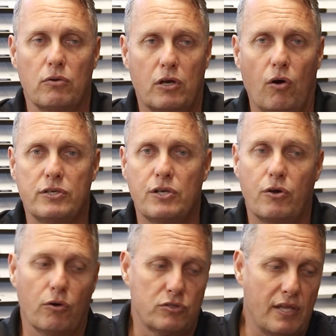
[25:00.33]
all the guys
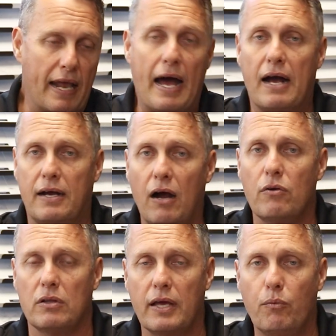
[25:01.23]
and girls that are
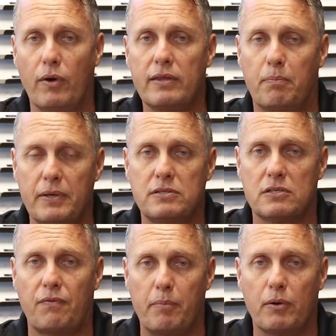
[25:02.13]
currently with
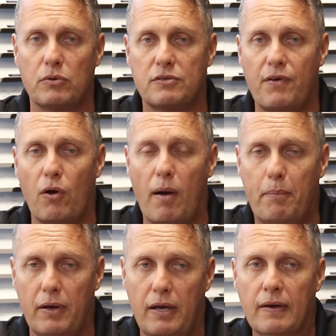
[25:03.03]
Business for Builders
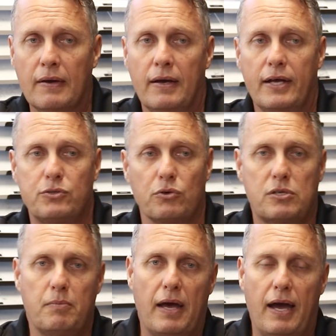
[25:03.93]
VIP. It's
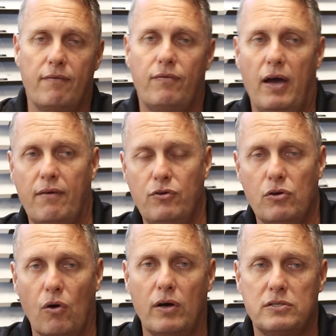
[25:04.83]
awesome to have have
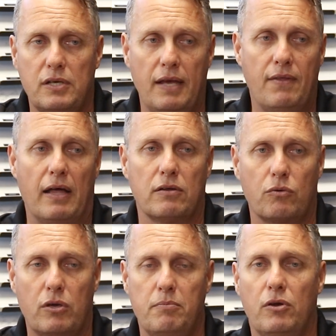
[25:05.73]
you guys in that
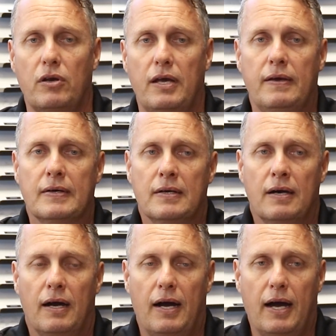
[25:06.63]
little community.
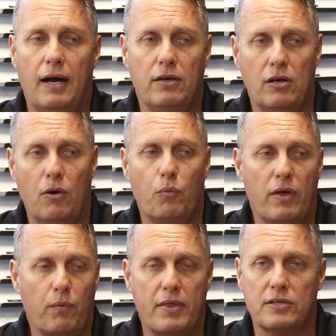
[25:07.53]
Uh, you know,
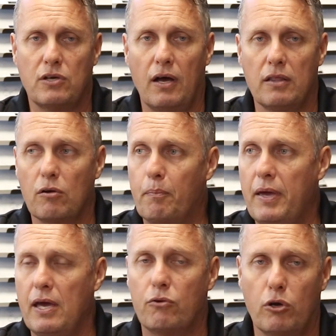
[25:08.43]
where, where there's a, a, little
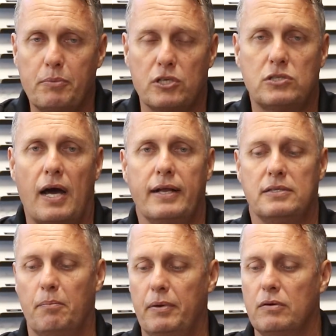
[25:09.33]
peer group that's starting
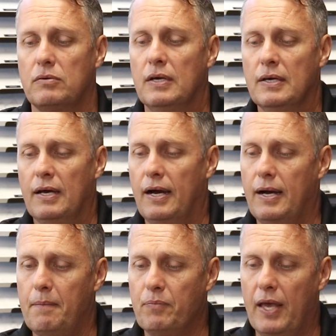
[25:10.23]
to build.
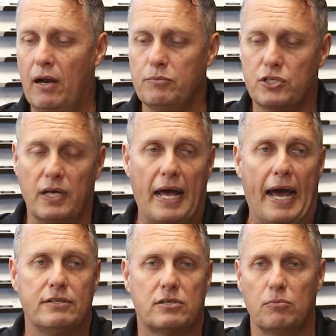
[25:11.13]
Um, and I'm just going to
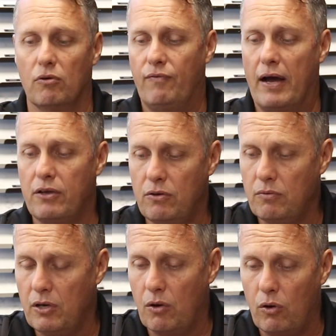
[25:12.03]
add some more
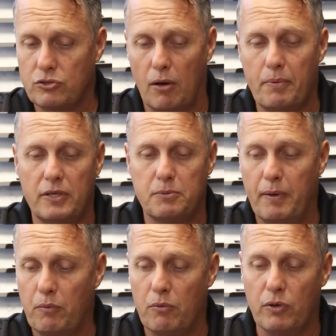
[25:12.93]
value, you know, on top of this.
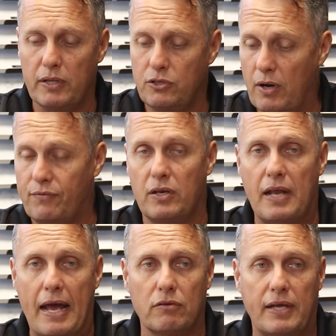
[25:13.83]
But we really do have to
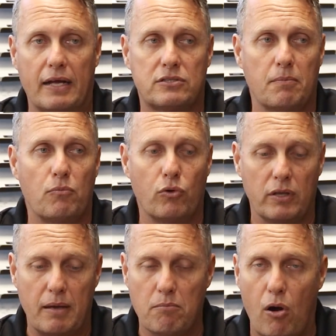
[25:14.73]
nail down some
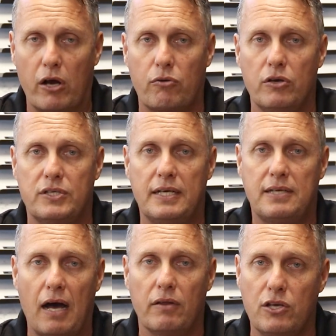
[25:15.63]
really micro
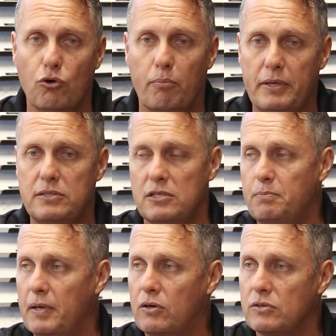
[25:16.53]
detail in your business
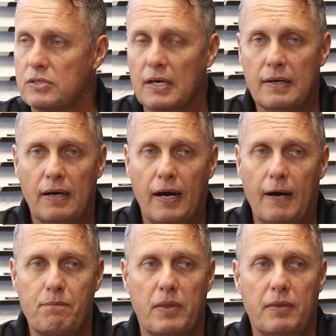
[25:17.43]
because
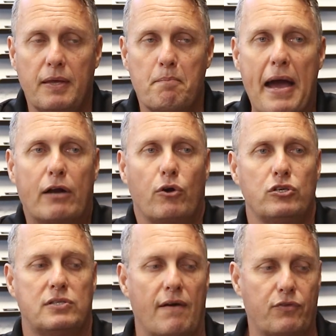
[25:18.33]
um, the macro
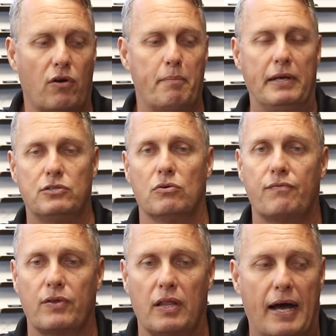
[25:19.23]
stuff that I've been
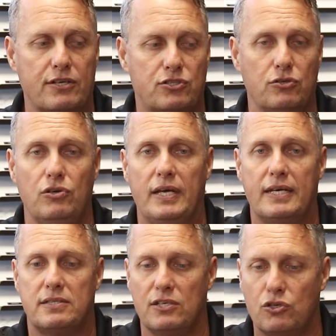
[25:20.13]
doing for the last two
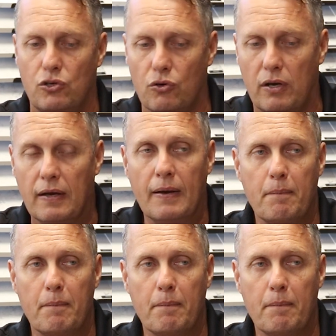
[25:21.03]
years is good,